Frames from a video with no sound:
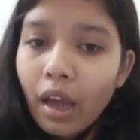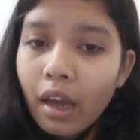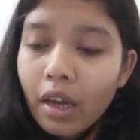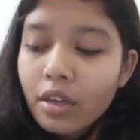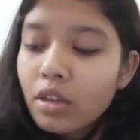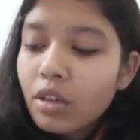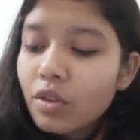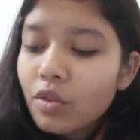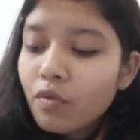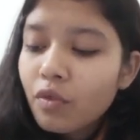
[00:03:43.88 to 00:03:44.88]
And
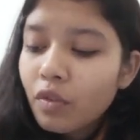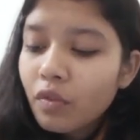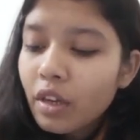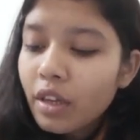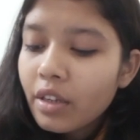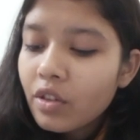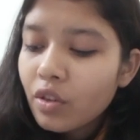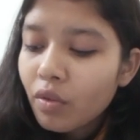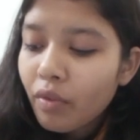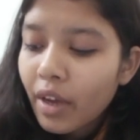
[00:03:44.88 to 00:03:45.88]
to fulfill
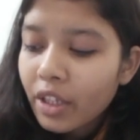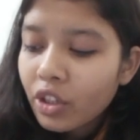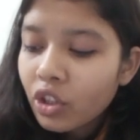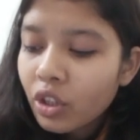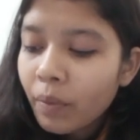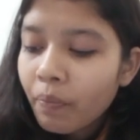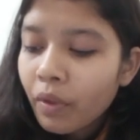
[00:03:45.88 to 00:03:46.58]
his revenge,